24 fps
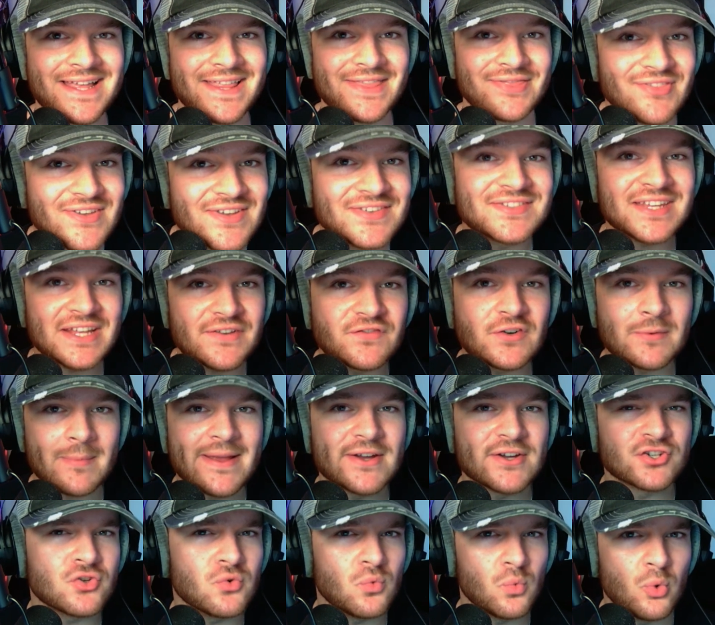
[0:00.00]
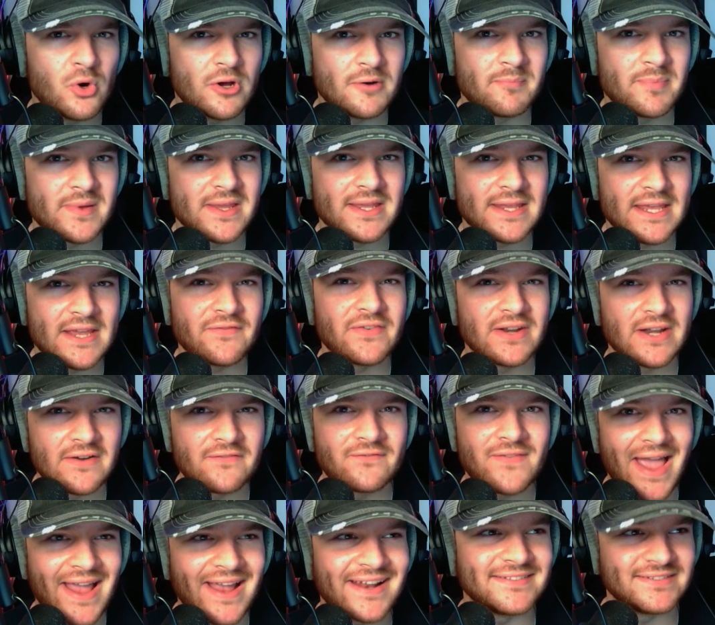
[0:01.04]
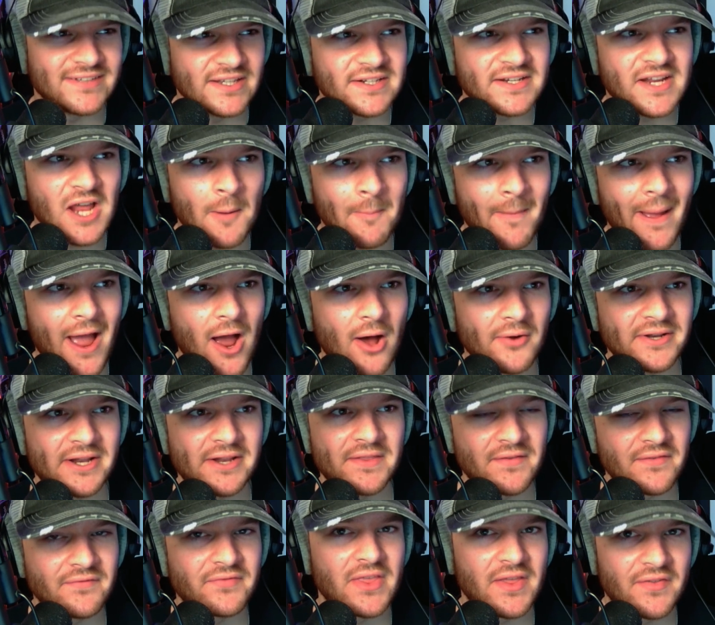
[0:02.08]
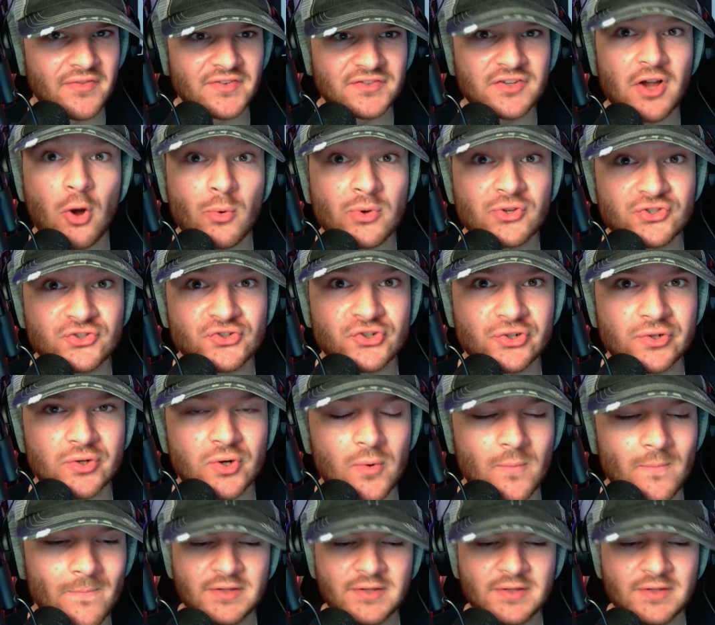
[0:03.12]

this information would be if it in fact did come out and if, if this all was true.